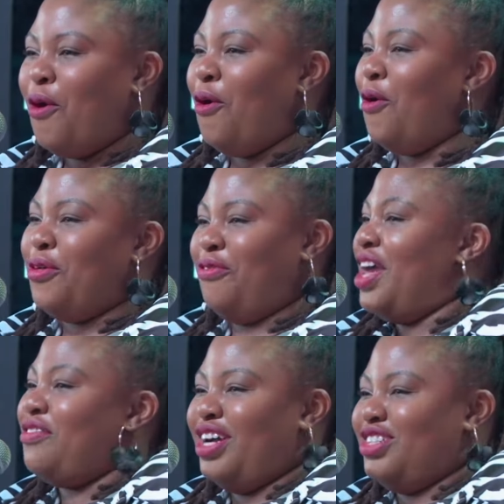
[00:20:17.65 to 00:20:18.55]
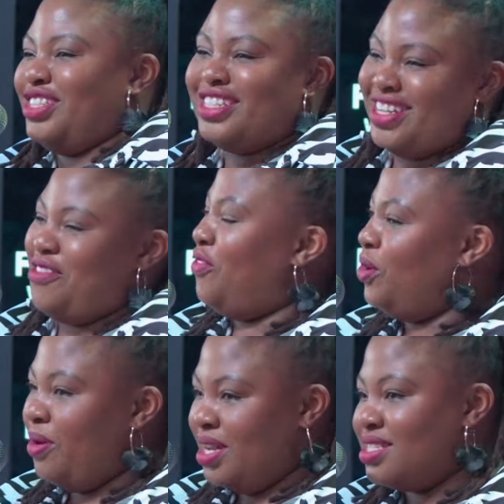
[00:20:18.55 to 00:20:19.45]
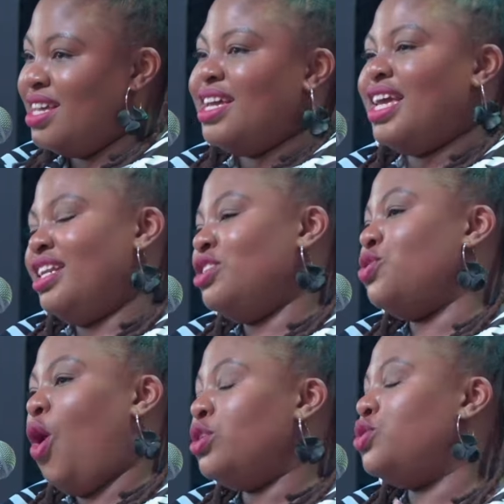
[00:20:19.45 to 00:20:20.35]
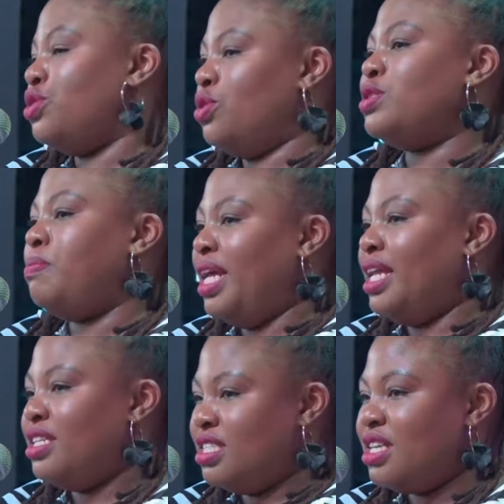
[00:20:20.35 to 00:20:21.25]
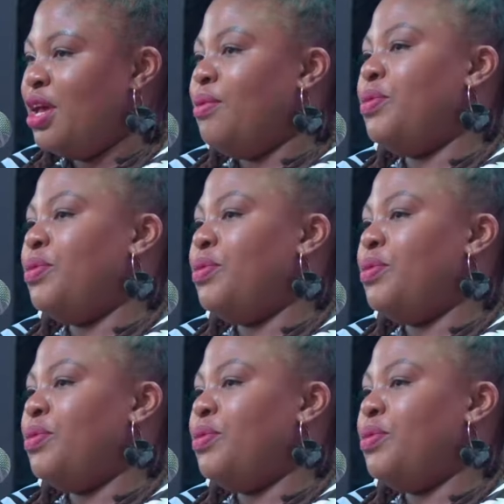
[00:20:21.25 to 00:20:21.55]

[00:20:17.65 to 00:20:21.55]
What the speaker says: or 500 followers getting onto those playlists